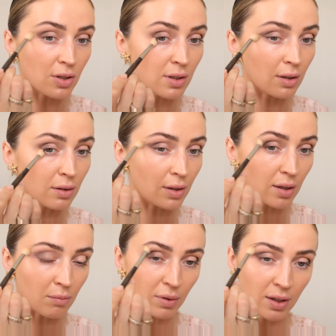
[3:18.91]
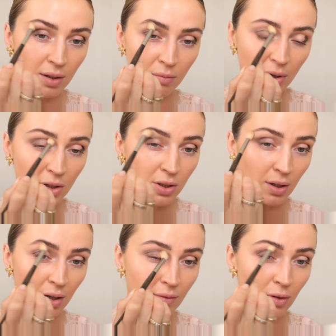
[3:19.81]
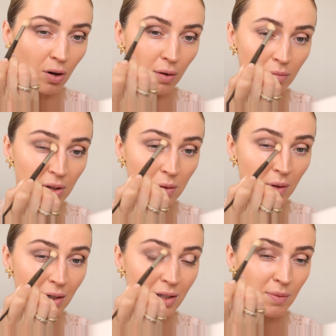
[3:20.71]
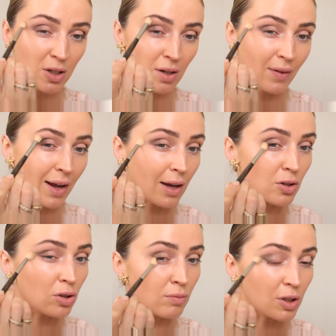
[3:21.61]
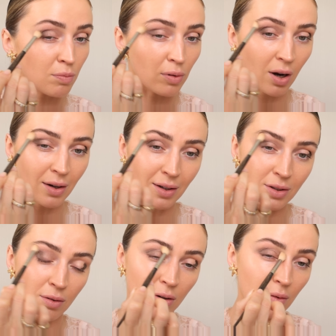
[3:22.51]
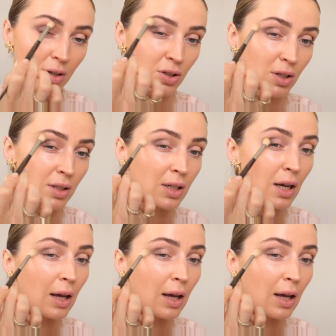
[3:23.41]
just a clean blending brush to kind of go in between, especially if I add too much product, you can always just